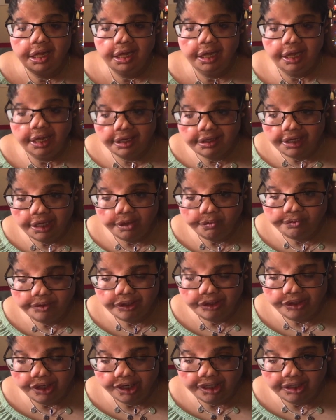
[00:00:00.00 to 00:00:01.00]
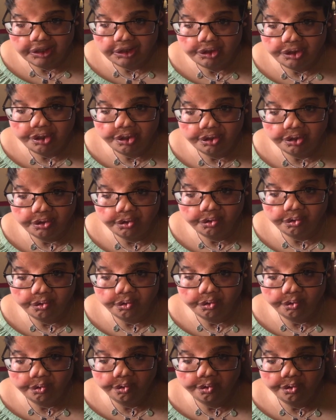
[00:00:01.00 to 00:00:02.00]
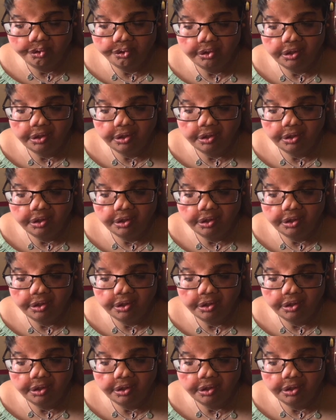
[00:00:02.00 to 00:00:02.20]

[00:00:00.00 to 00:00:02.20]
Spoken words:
And now we start into